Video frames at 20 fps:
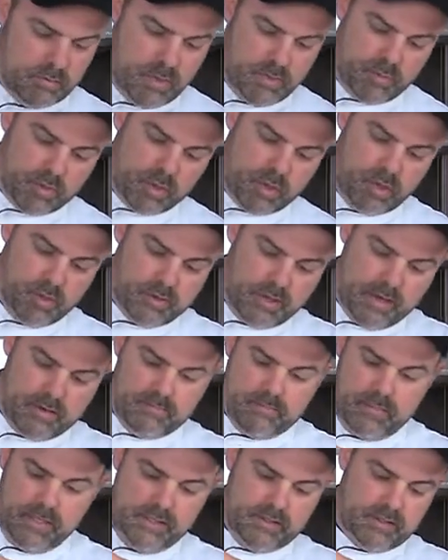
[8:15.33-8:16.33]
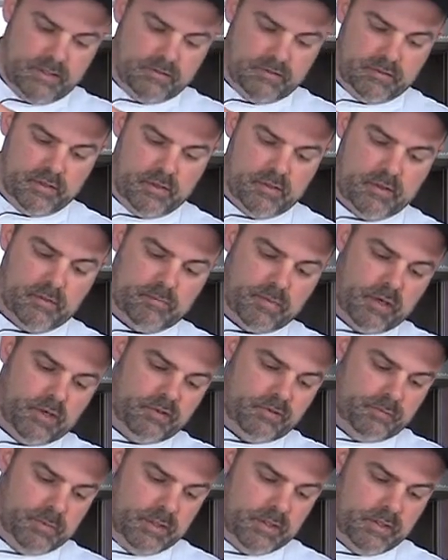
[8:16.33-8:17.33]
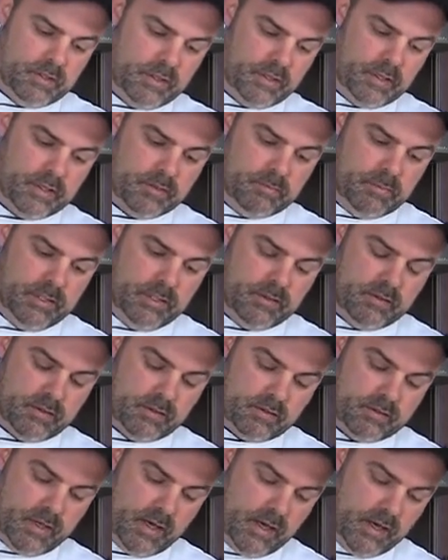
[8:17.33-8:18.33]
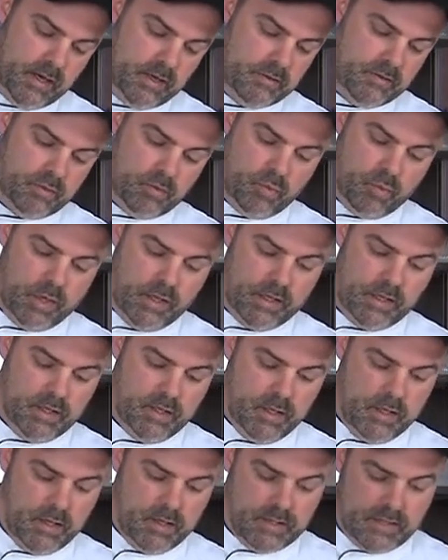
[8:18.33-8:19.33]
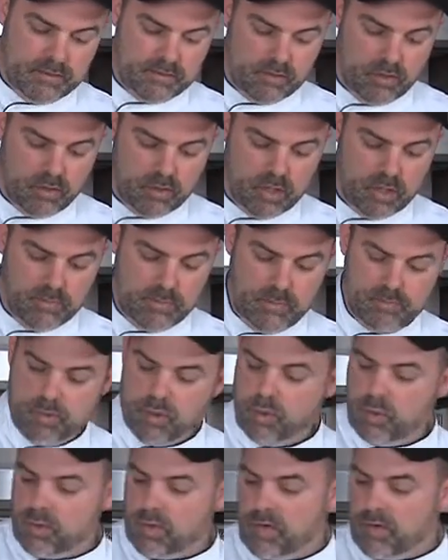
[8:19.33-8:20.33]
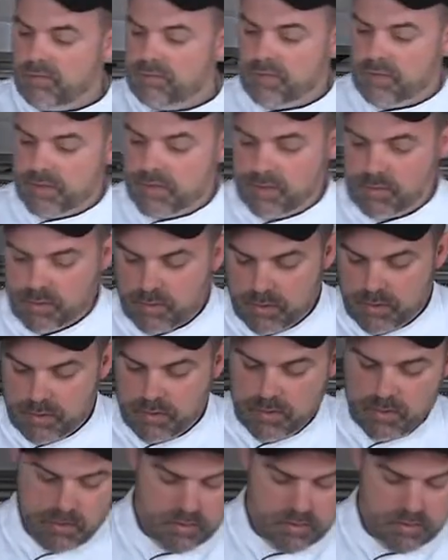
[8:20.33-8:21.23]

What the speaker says: Remember, all that meat that's there, the breast meat, the leg meat, the thigh, the wing, that's all going to be pulled off later on.